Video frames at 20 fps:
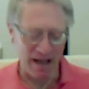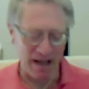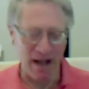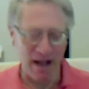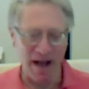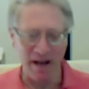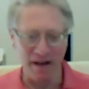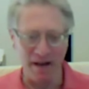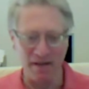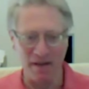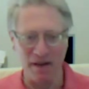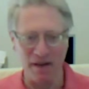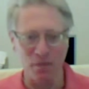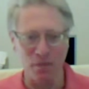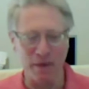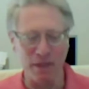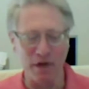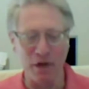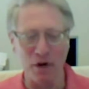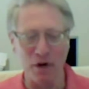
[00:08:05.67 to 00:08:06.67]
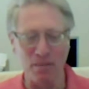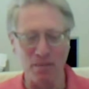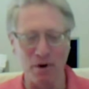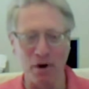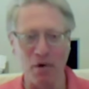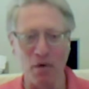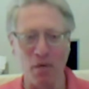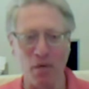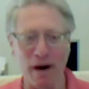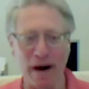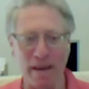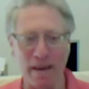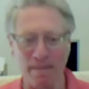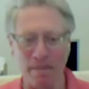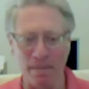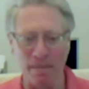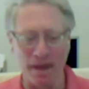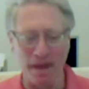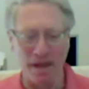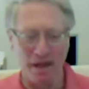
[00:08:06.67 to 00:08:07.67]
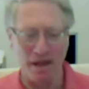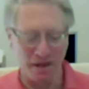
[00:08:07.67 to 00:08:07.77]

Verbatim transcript: And I got the original program,